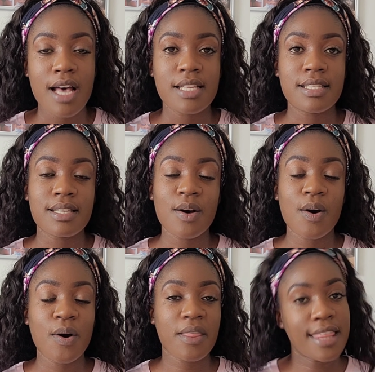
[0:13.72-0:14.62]

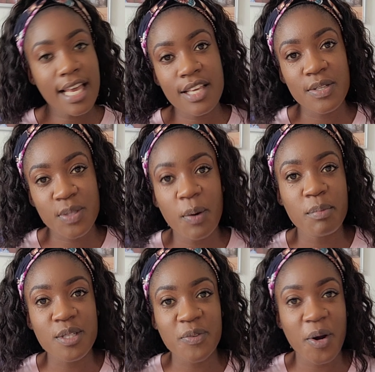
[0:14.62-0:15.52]
So thank you so
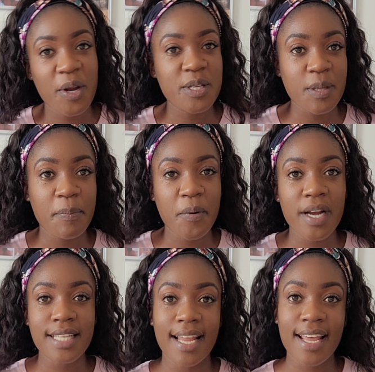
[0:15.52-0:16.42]
much for your
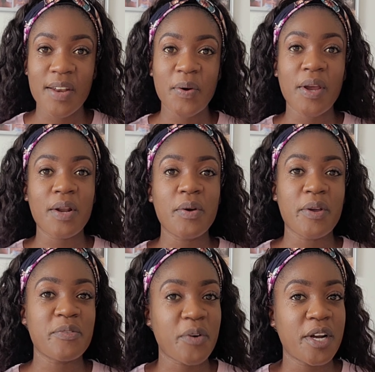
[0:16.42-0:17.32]
support and I know you're
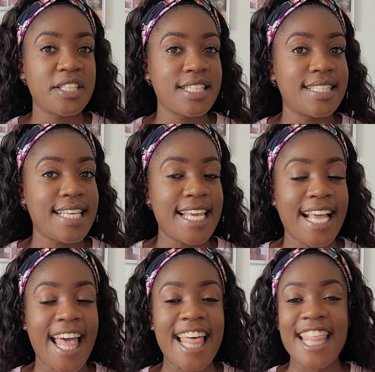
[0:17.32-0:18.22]
looking forward to
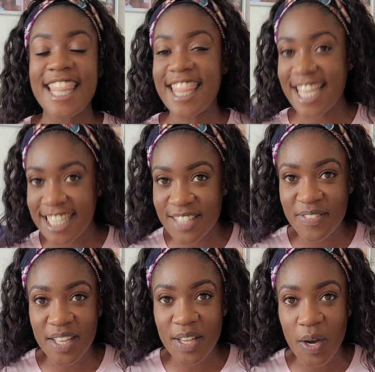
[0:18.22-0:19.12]
seeing this
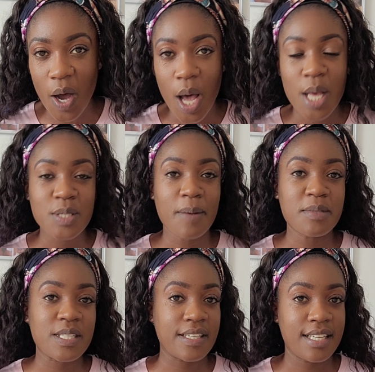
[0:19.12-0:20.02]
video. So
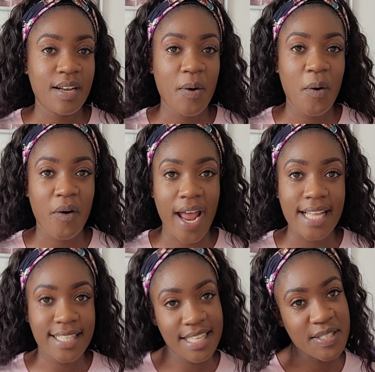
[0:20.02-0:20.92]
I'm just gonna go
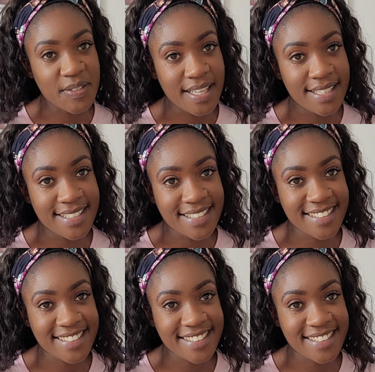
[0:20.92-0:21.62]
right into it.